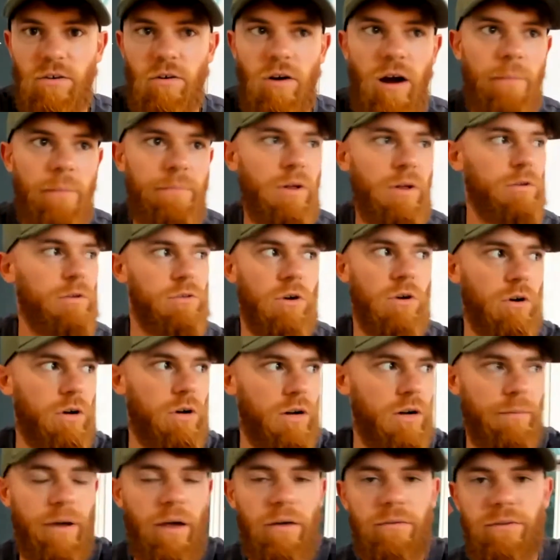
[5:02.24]
or I'm not
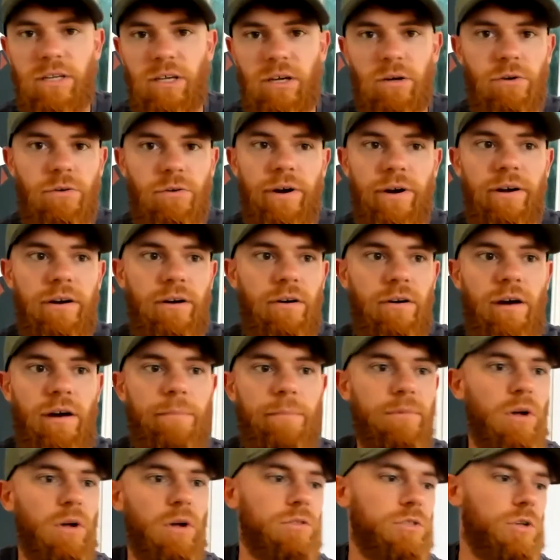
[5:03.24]
talking about deodorant, or
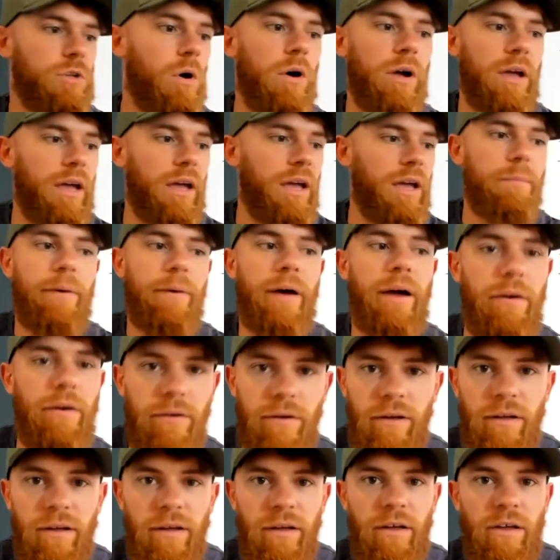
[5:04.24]
I'm not talking about
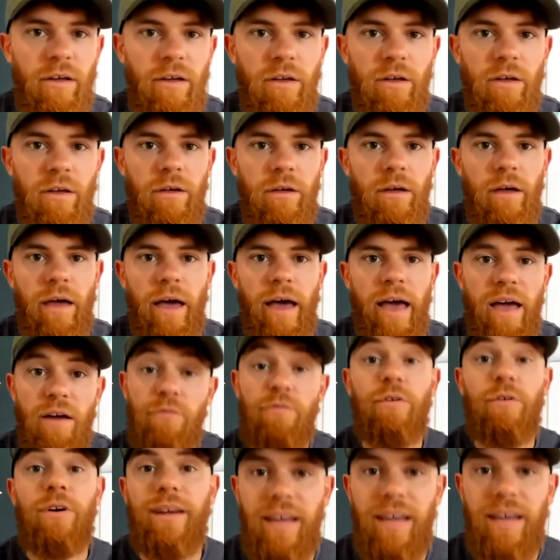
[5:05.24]

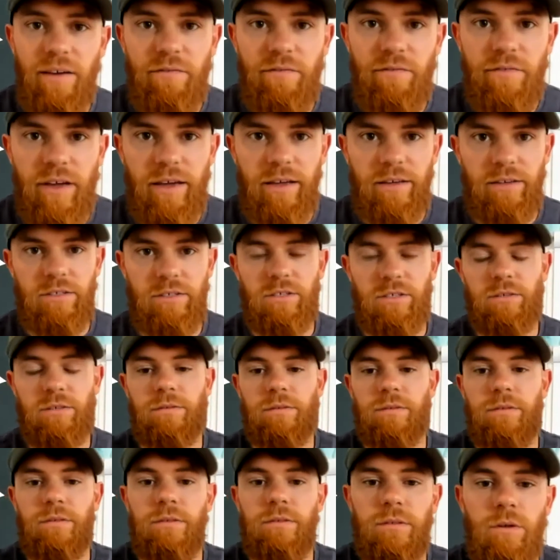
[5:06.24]
everyday things
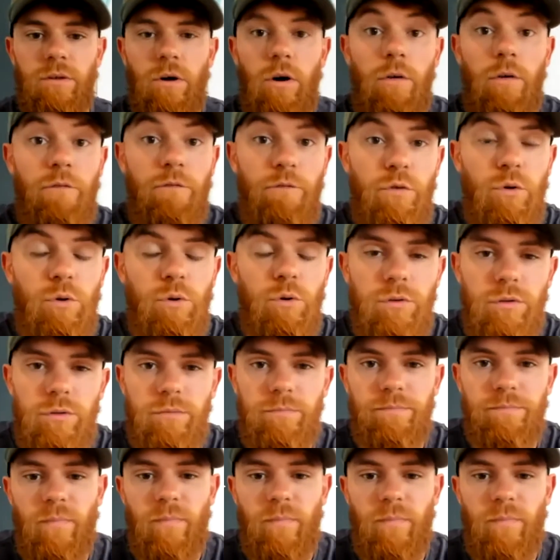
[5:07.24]
or food.